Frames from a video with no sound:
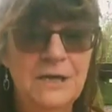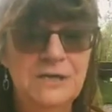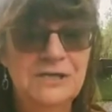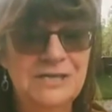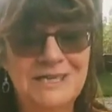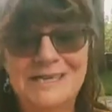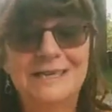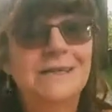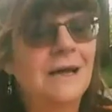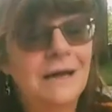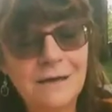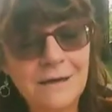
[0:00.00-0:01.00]
She
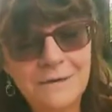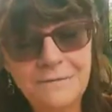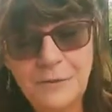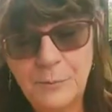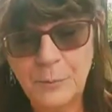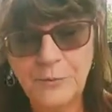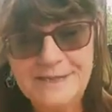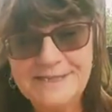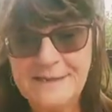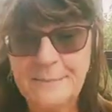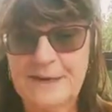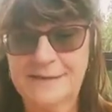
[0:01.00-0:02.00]
loved the
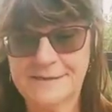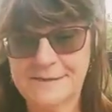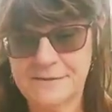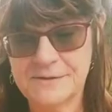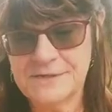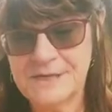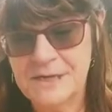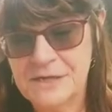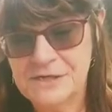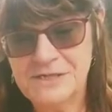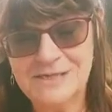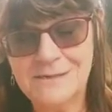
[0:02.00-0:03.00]
pointy pencils.
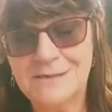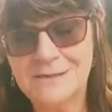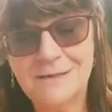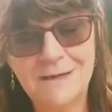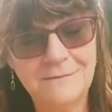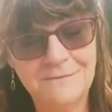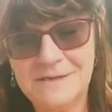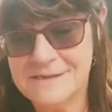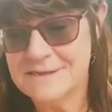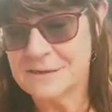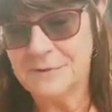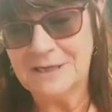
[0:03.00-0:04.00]
She loved
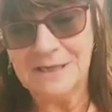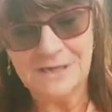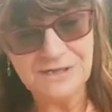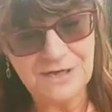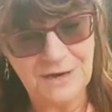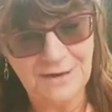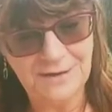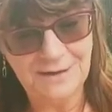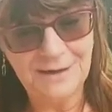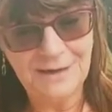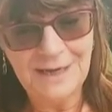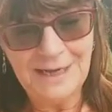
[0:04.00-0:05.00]
the squeaky chalk.
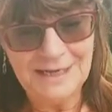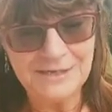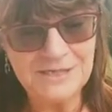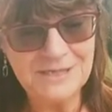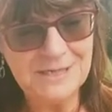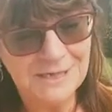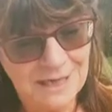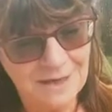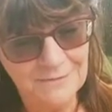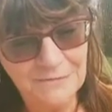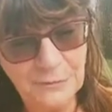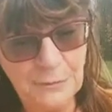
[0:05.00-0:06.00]
And she
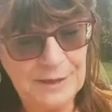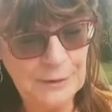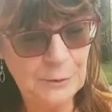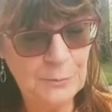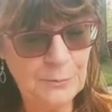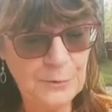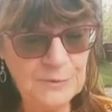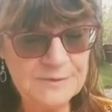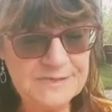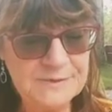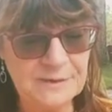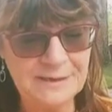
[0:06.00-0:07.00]
loved the way her
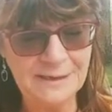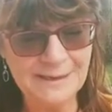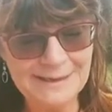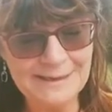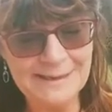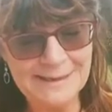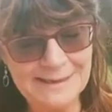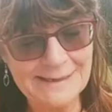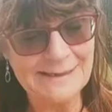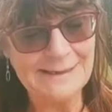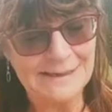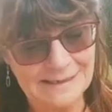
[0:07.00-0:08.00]
boots went
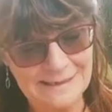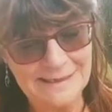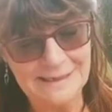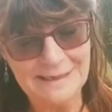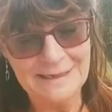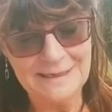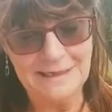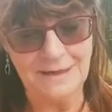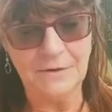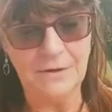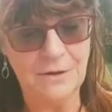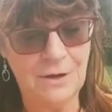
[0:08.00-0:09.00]
clickety-clickety-click
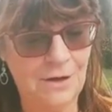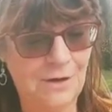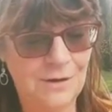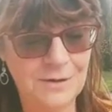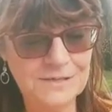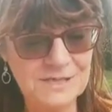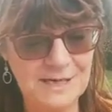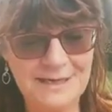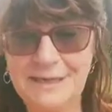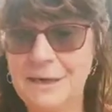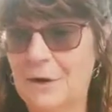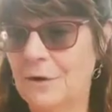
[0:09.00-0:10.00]
down the long,
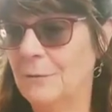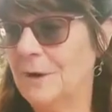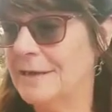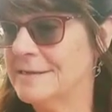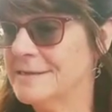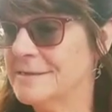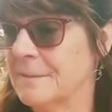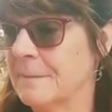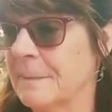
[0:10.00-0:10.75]
shiny hallways.